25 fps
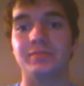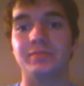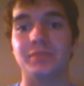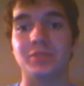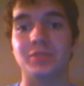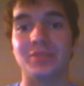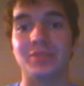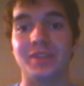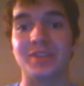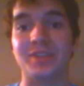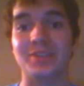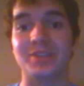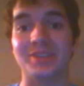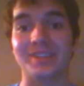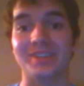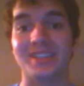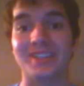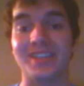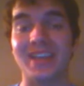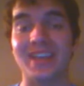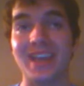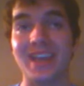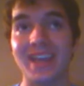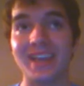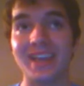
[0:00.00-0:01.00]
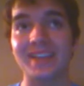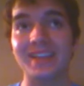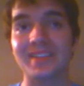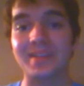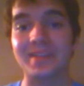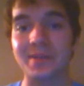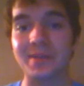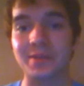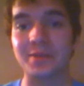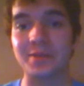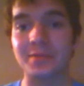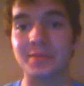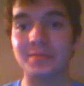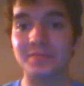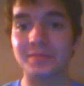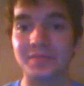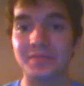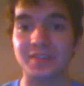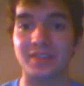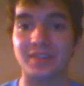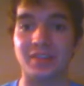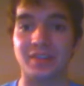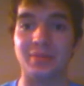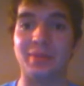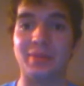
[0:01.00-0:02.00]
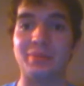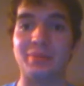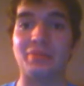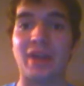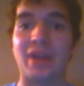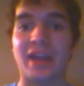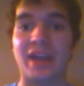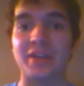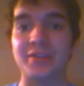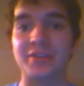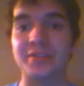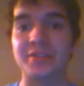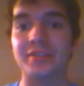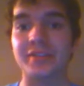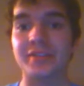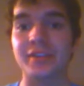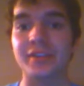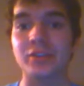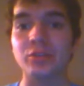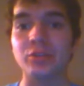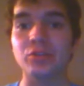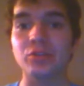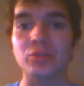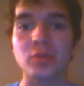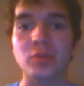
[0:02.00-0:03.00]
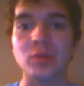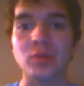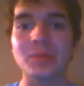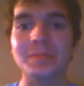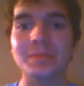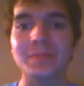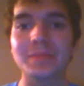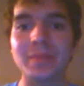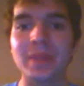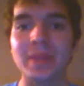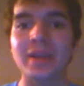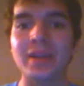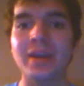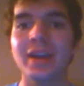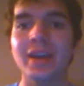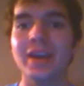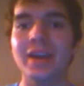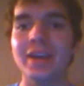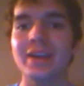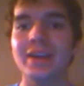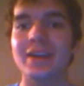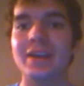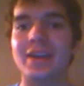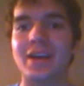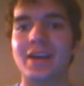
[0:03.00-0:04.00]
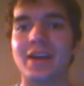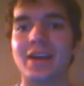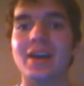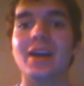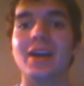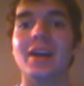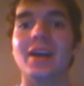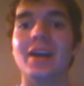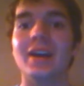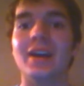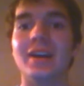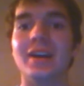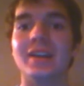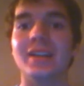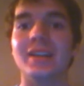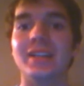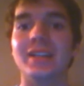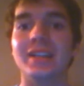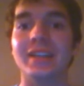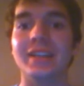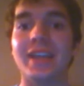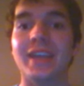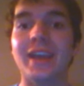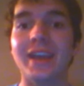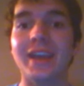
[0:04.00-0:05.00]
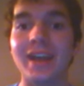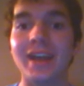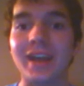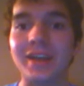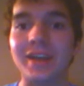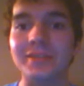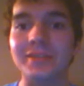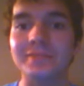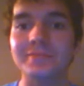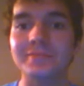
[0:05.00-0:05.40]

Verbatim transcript: doing it during the day, so it's a little bit brighter than usual. Uh, yeah.